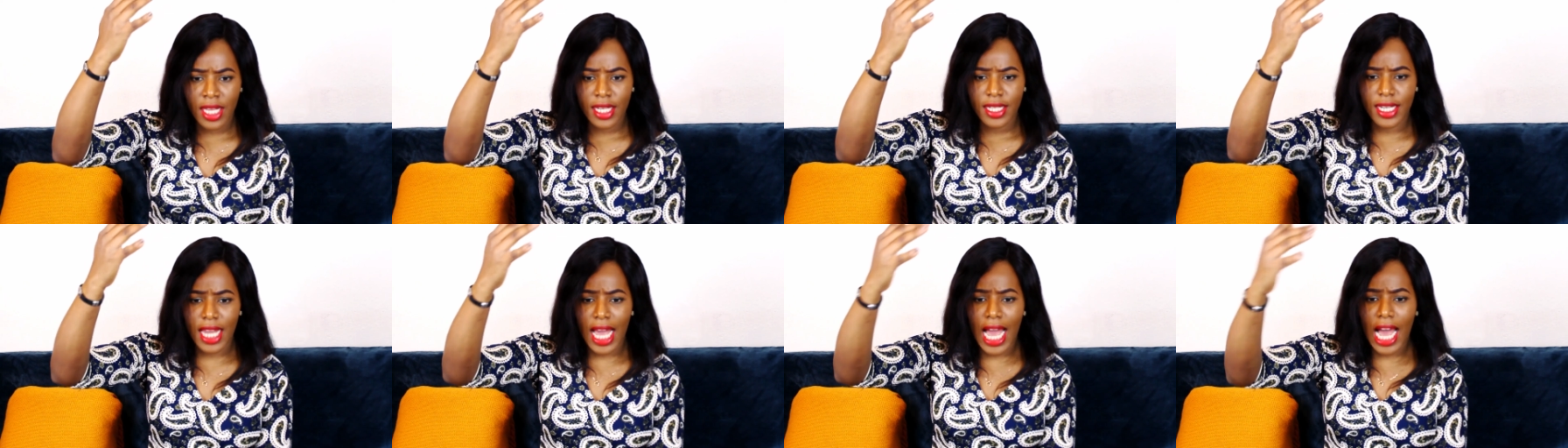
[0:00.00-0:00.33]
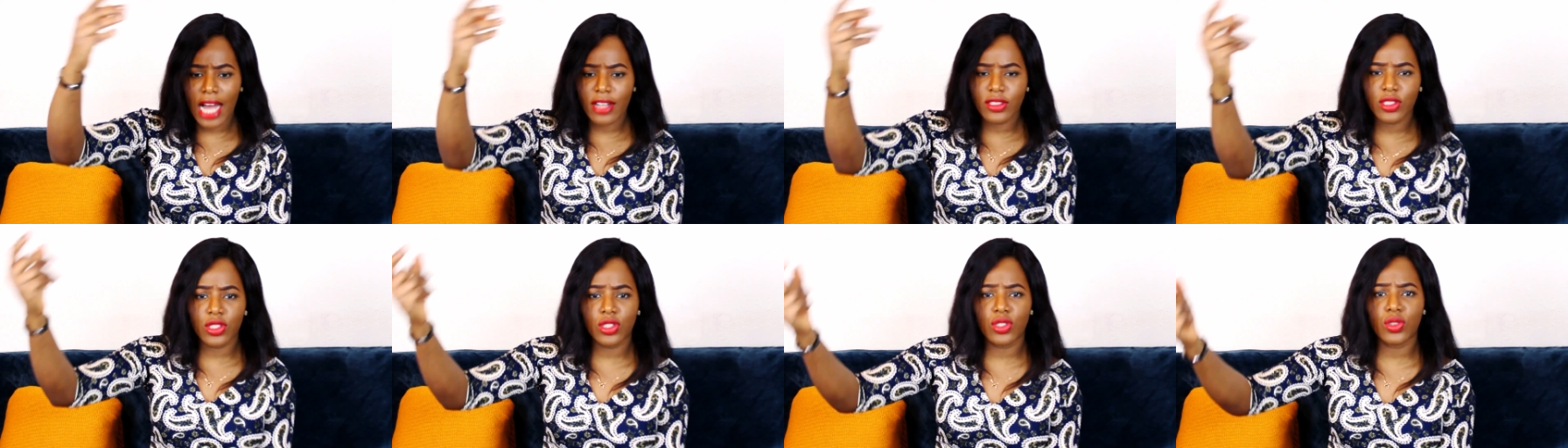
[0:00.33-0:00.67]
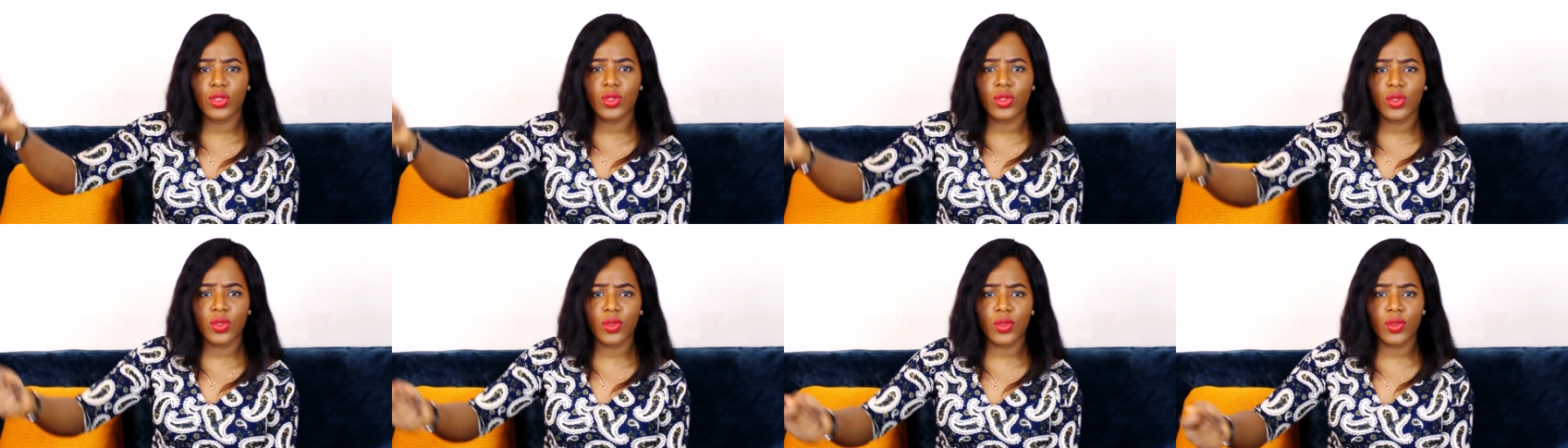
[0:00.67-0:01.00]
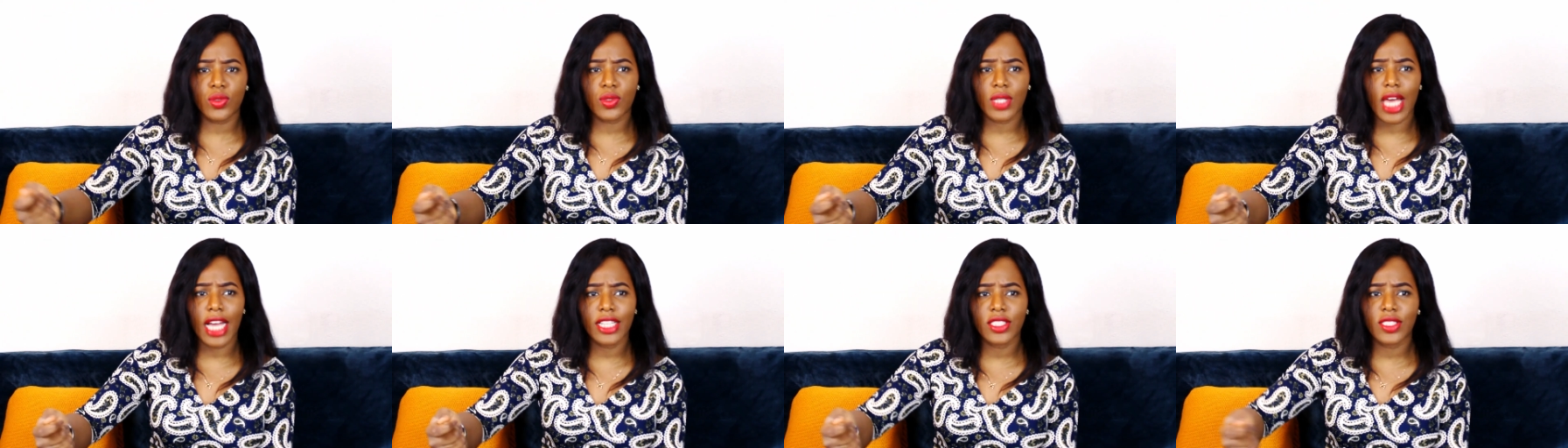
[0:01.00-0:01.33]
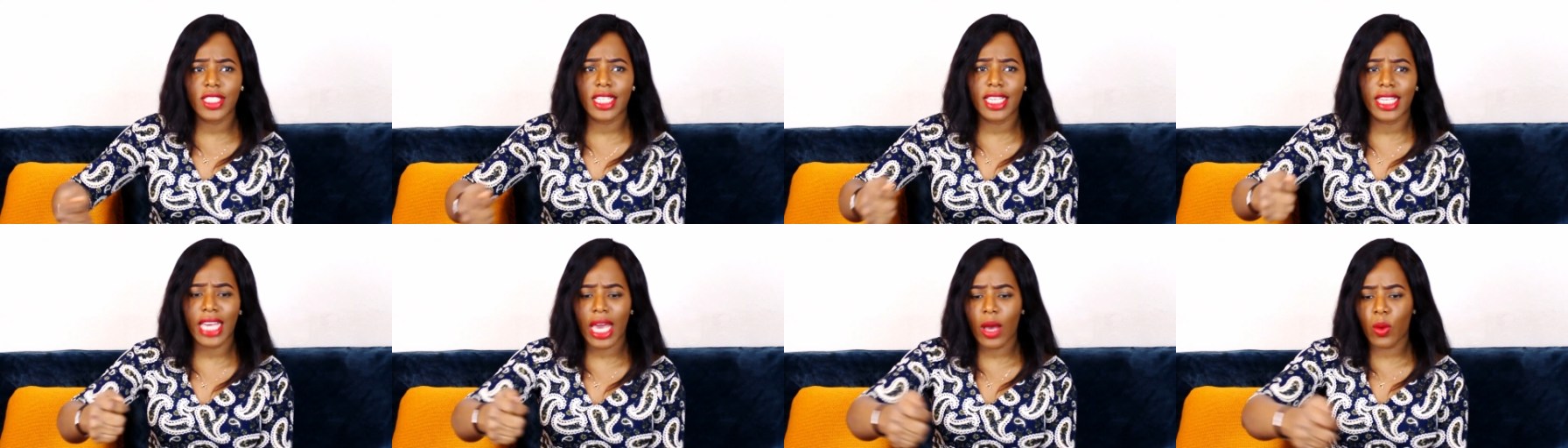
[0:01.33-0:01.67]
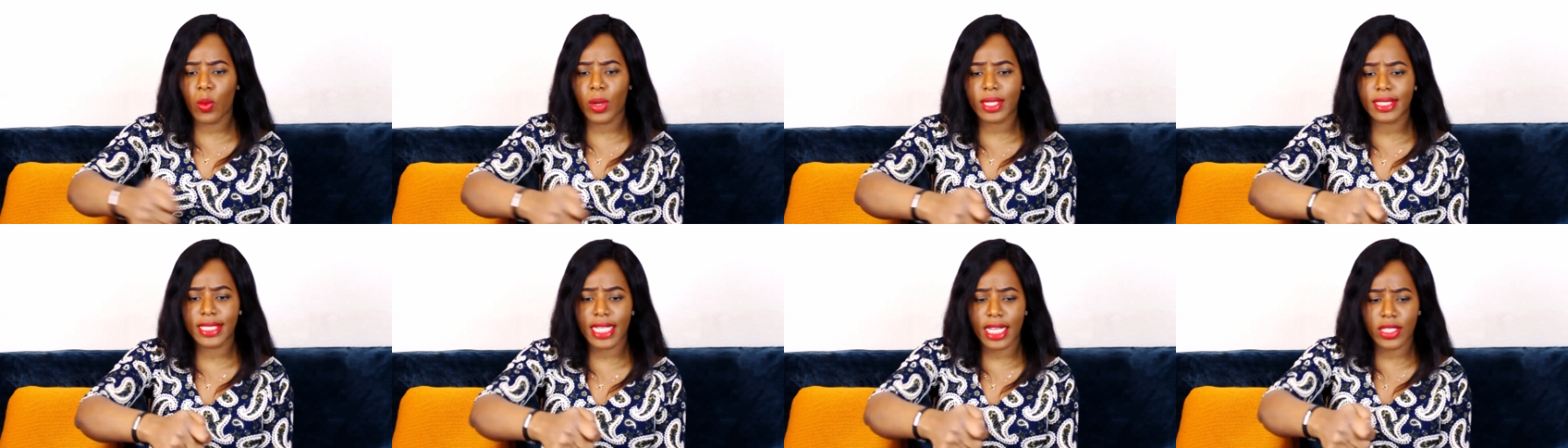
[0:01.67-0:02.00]
like how do you get
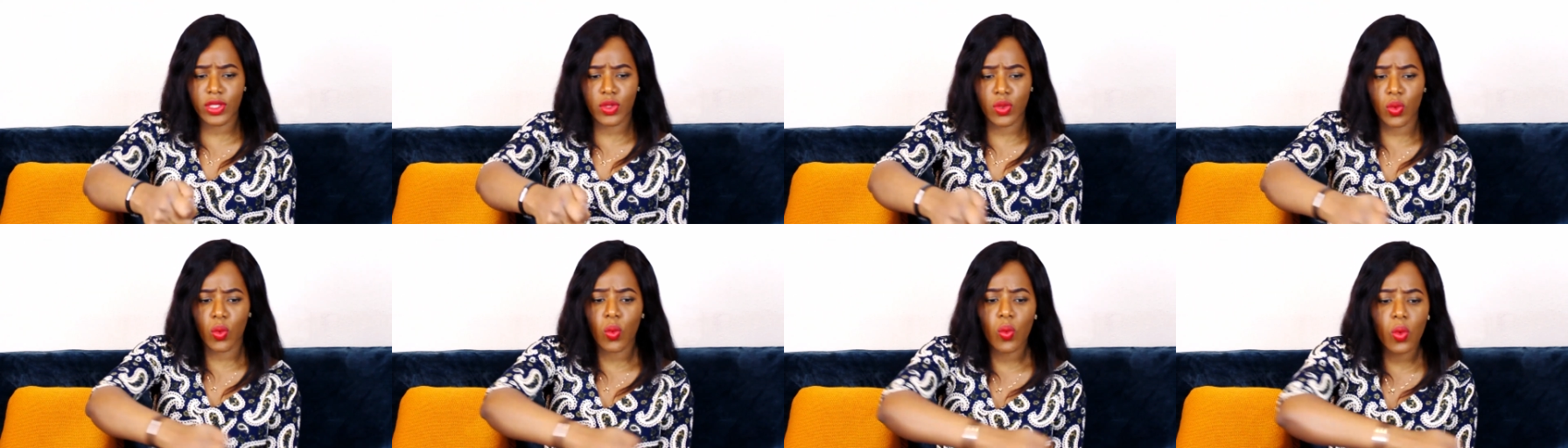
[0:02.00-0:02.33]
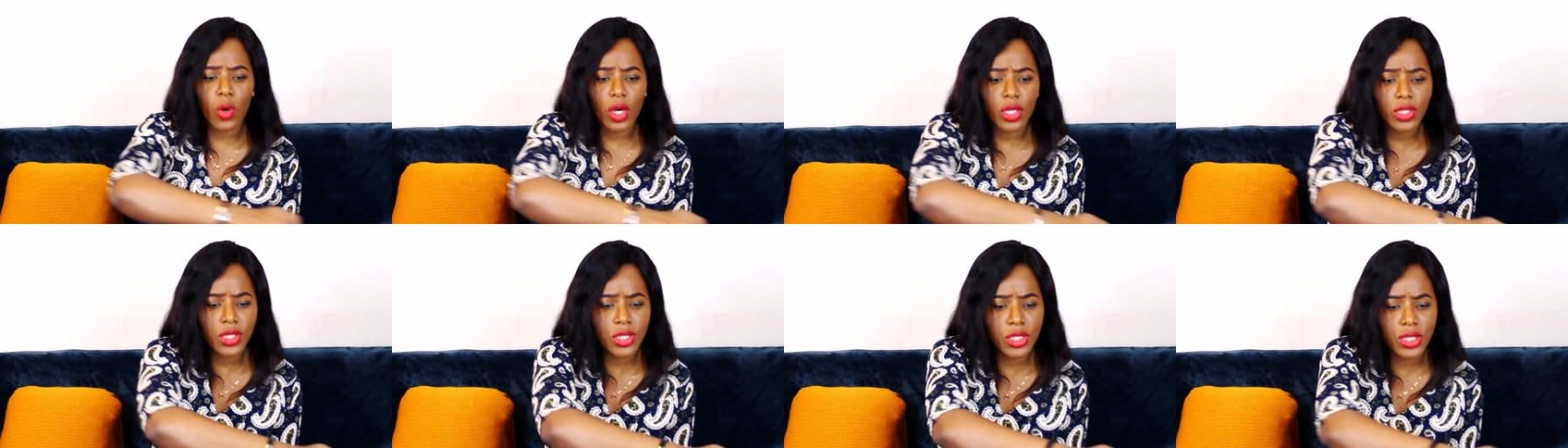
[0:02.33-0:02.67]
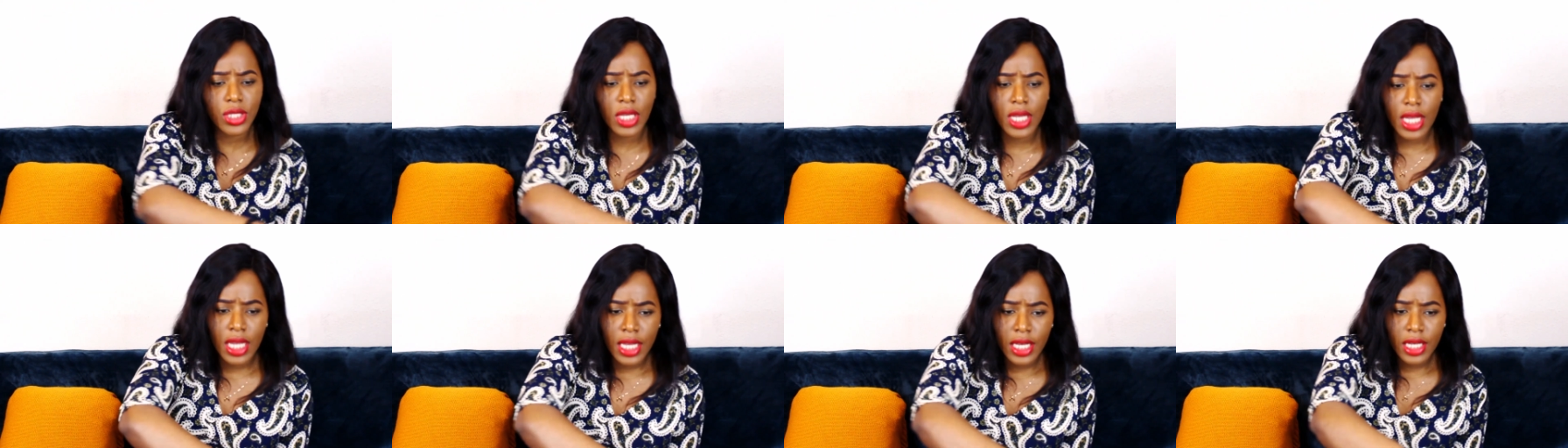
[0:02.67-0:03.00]
water to wash